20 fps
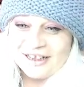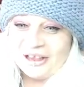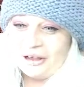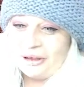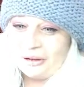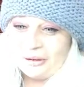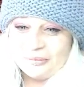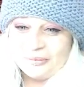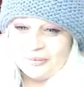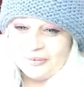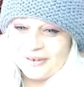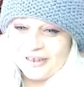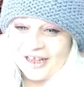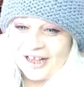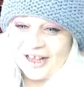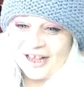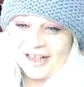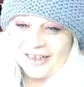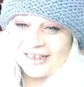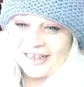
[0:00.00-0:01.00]

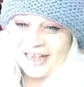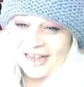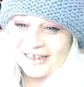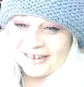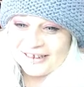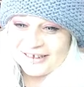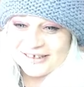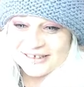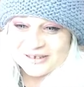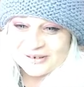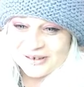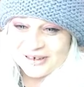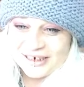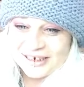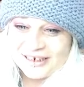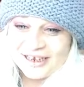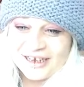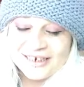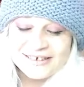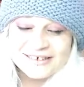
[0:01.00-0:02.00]
Hi Kaylee,
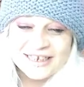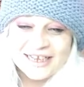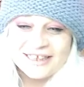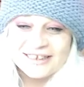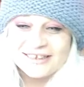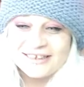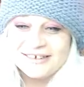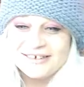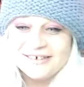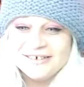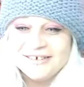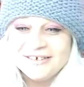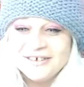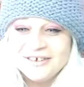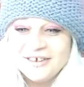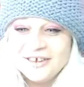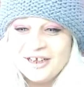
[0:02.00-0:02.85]
sweetheart. Hi Talon.